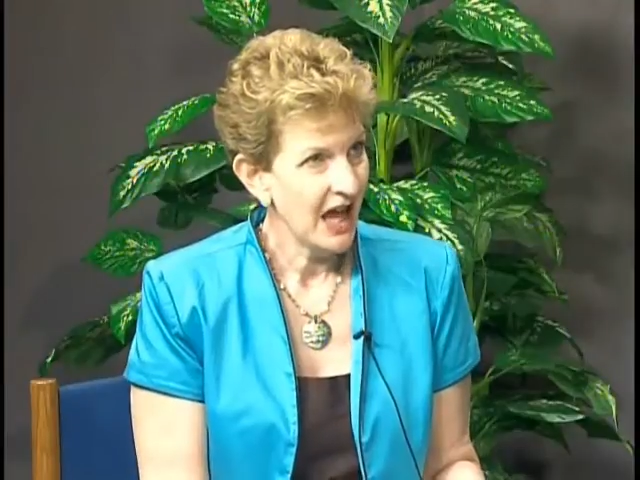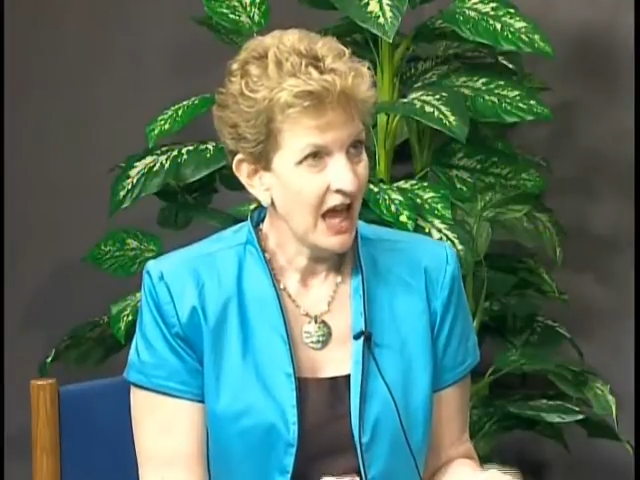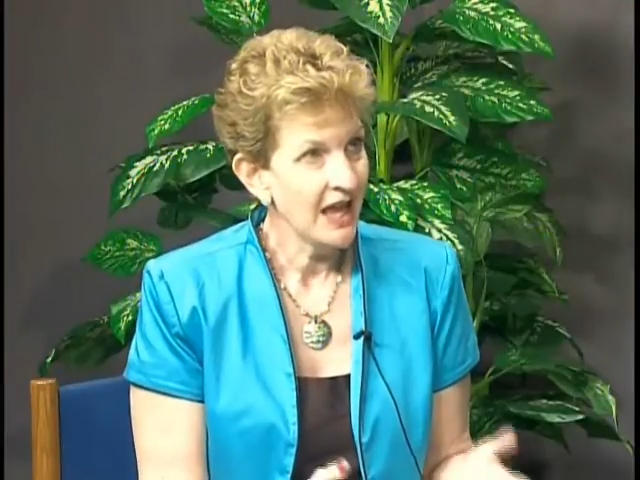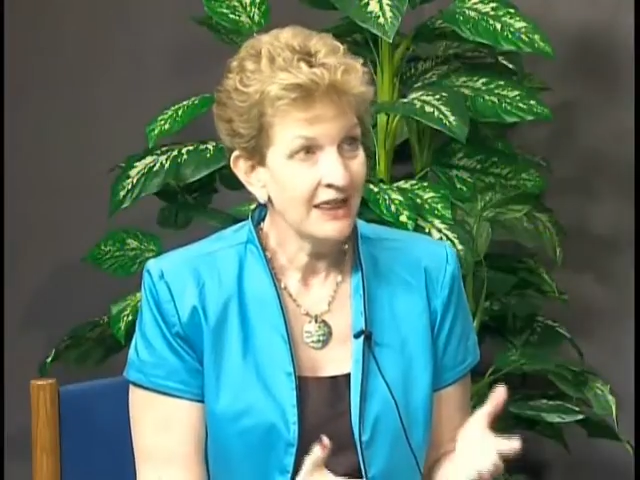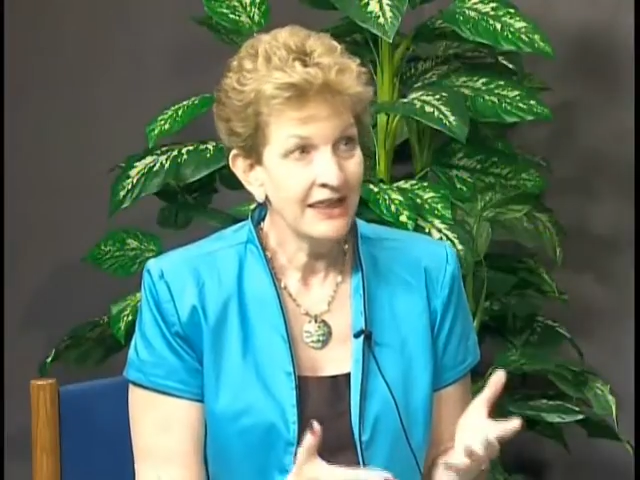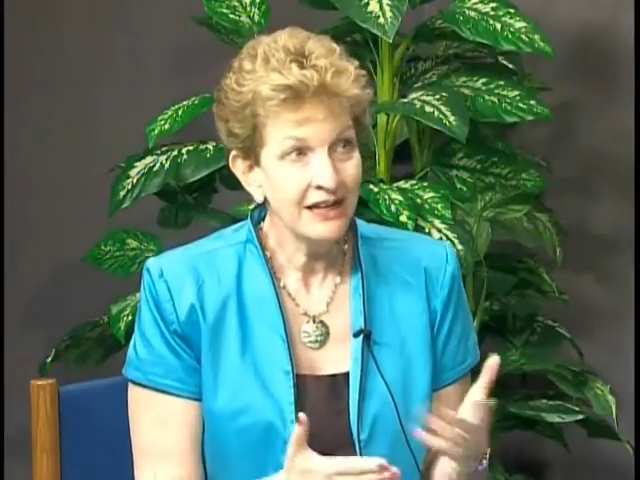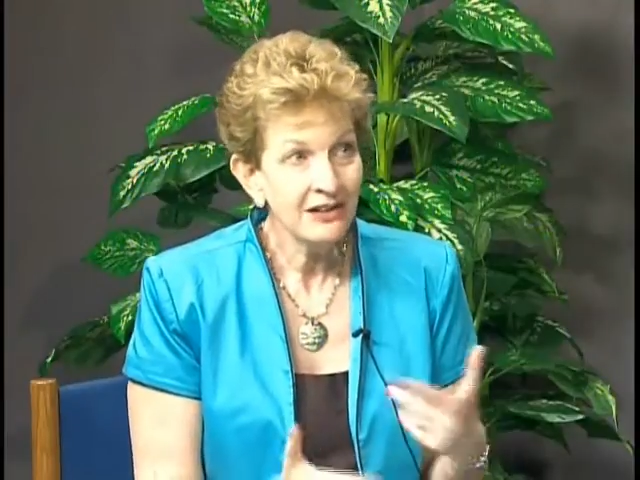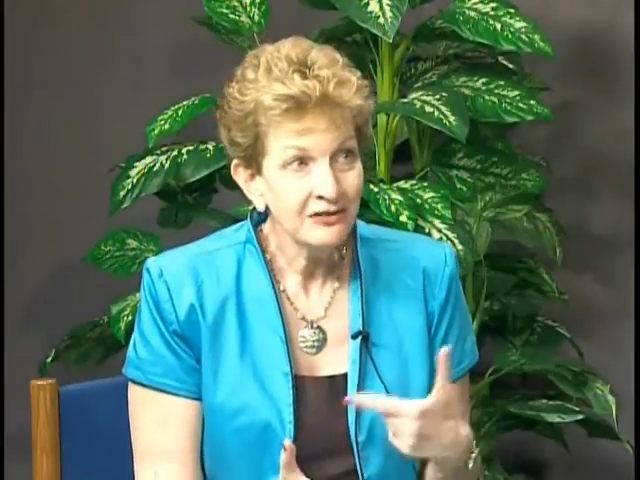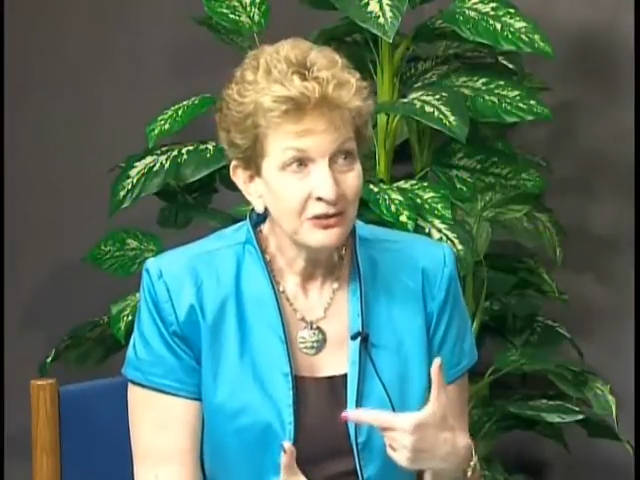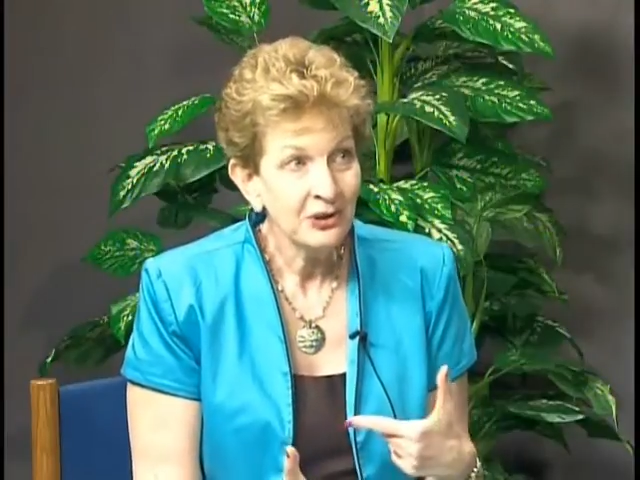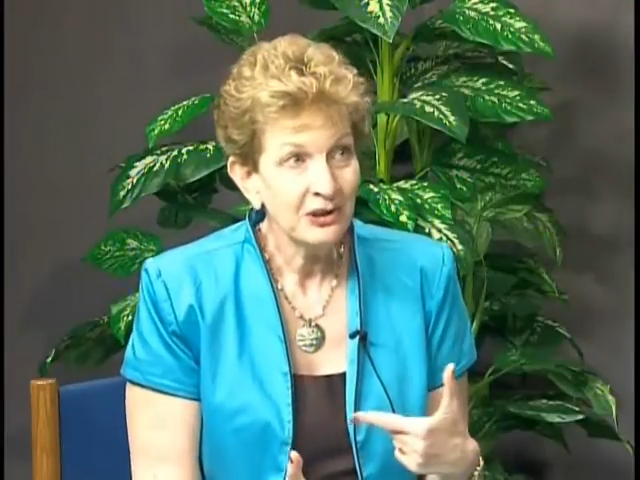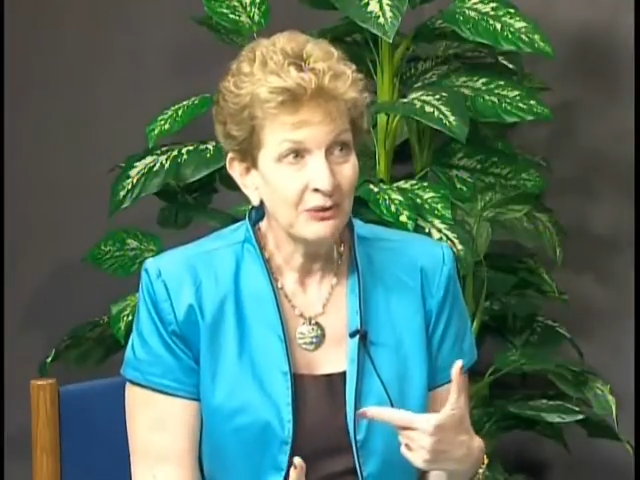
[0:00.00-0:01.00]
And
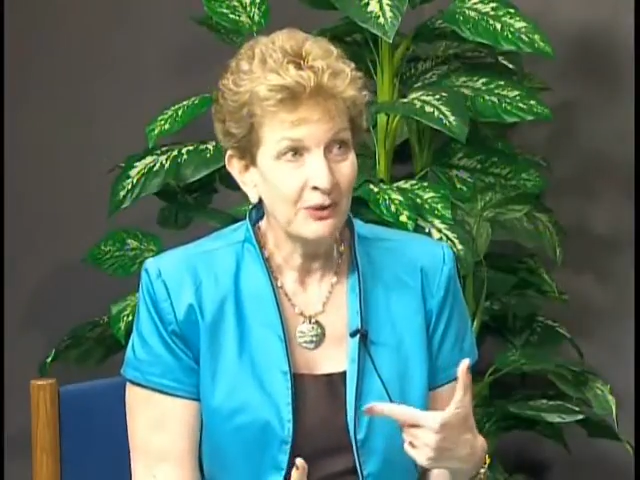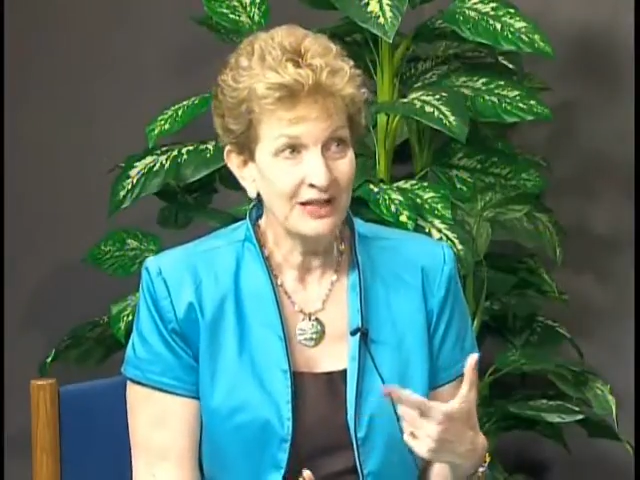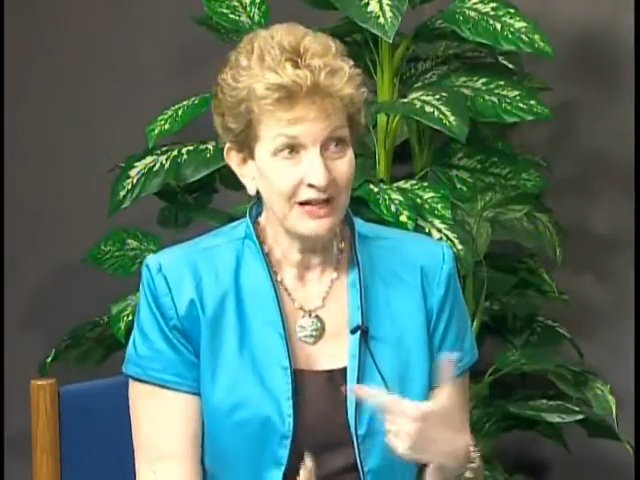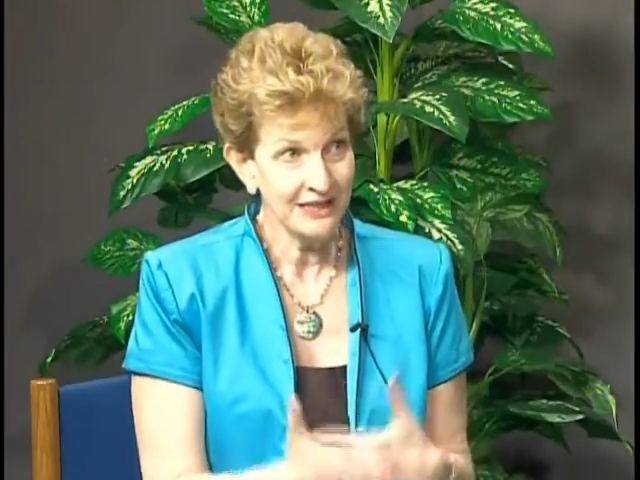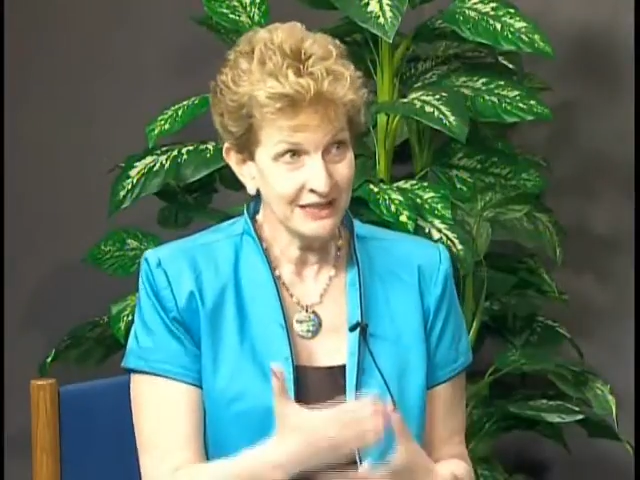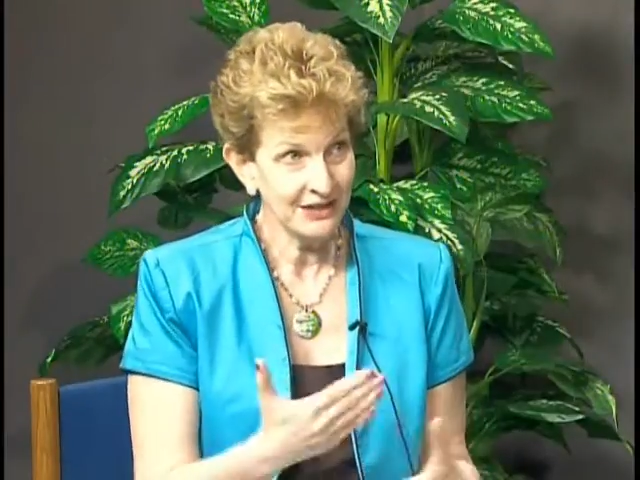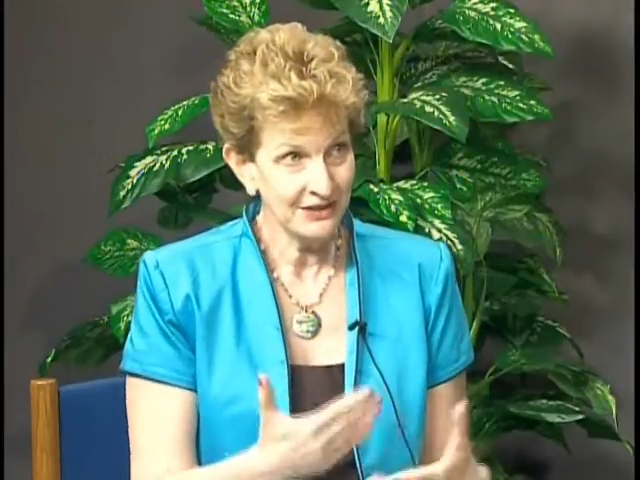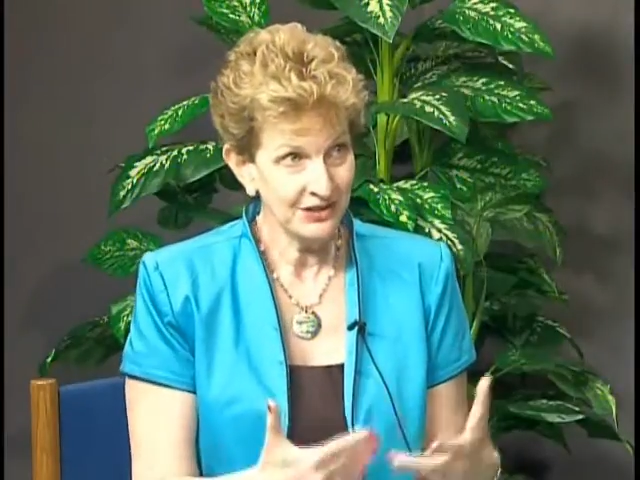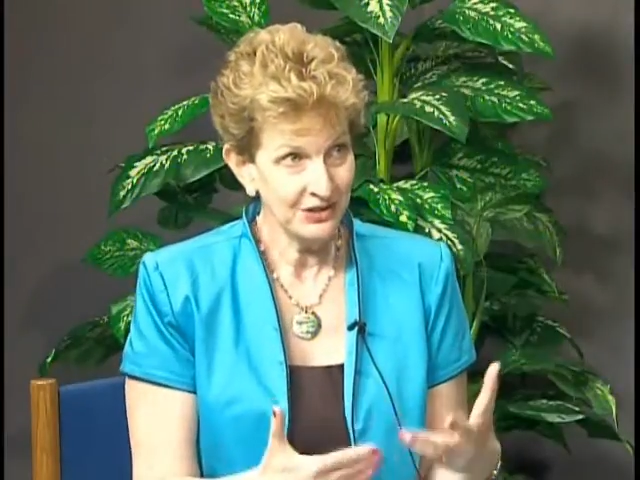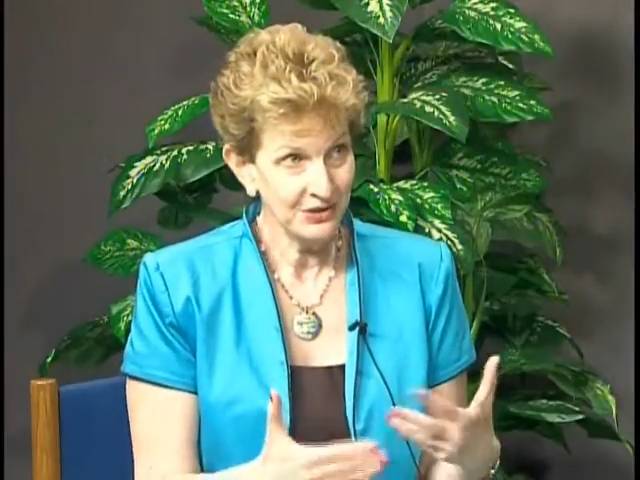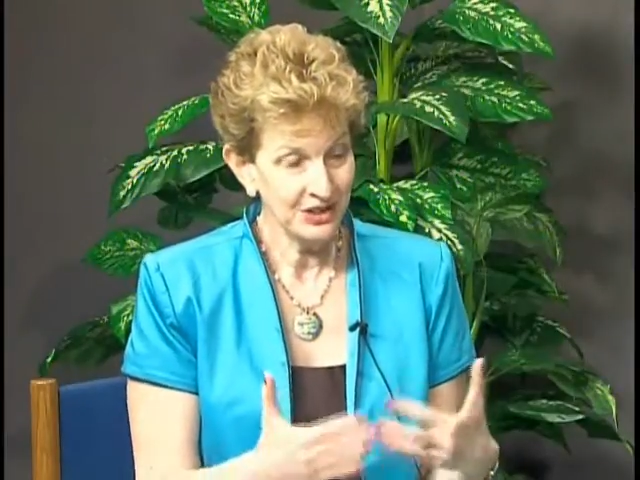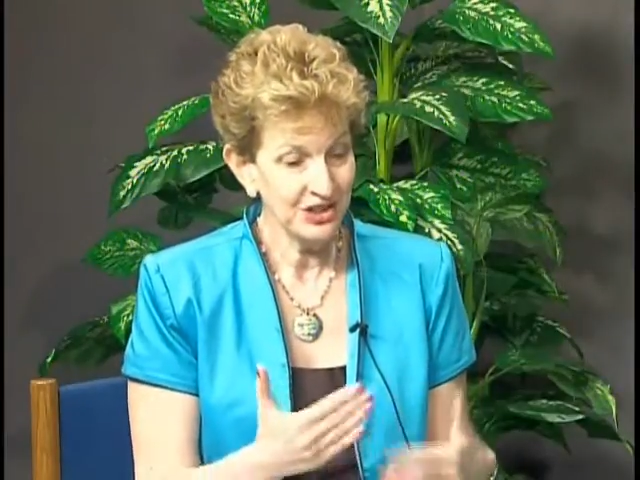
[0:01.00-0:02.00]
therefore, when I started
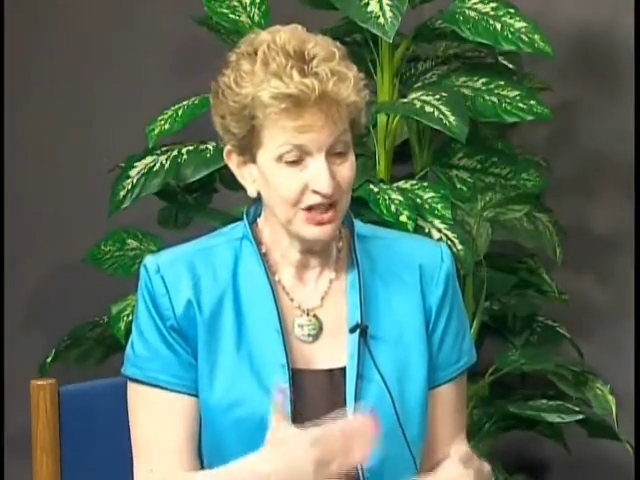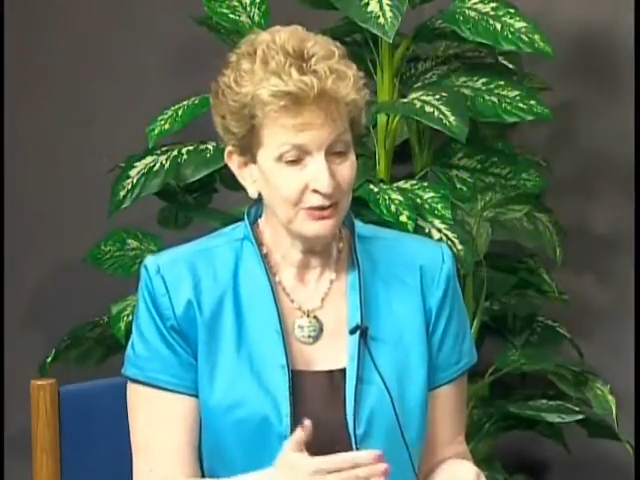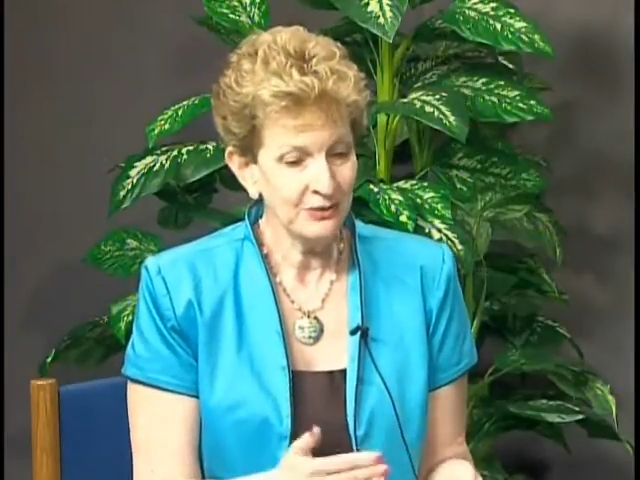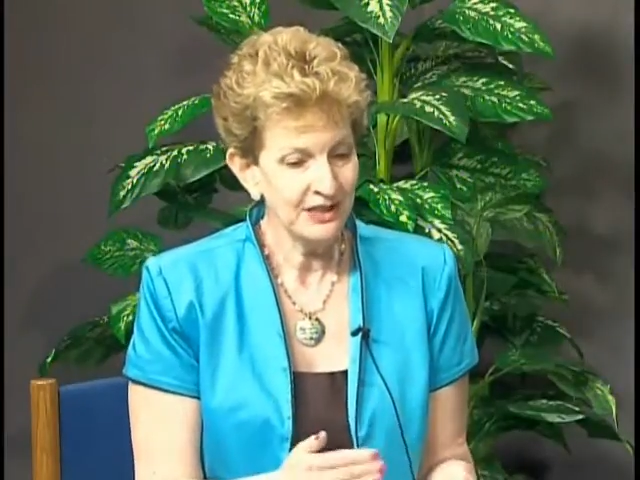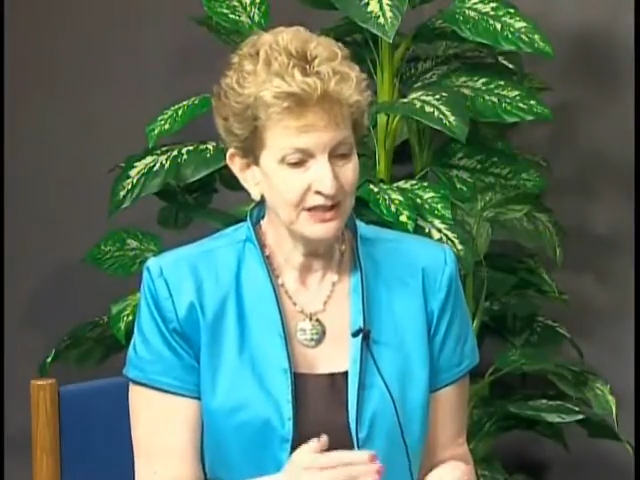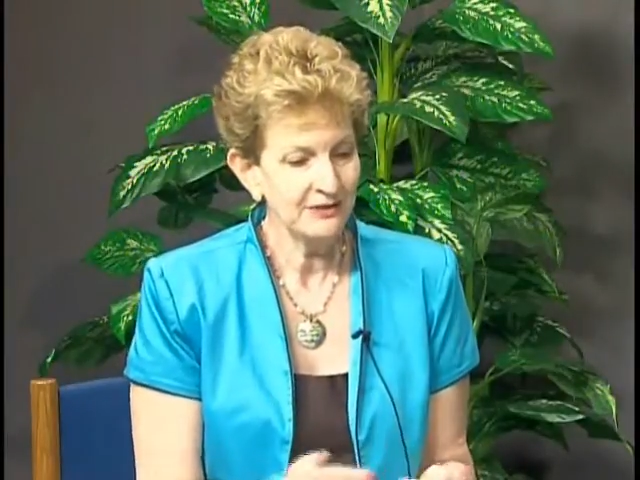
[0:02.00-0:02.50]
doing shell reading,